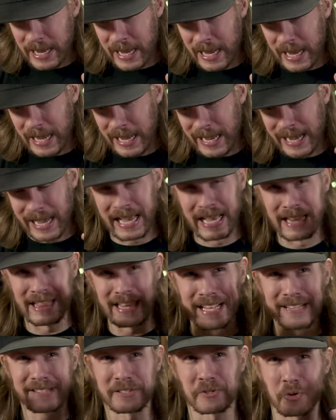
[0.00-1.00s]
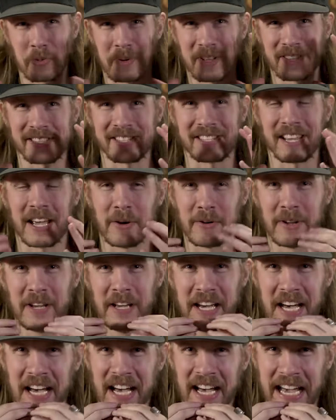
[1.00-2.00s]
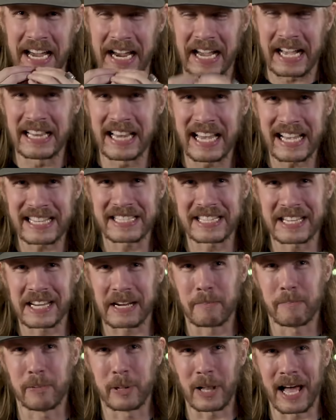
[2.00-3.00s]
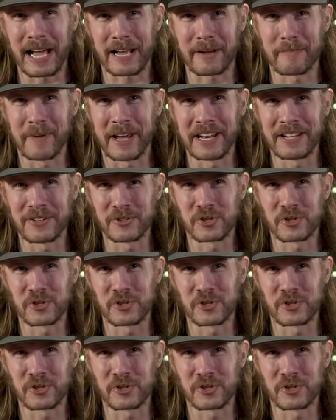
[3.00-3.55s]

and the instruments sound classic black metal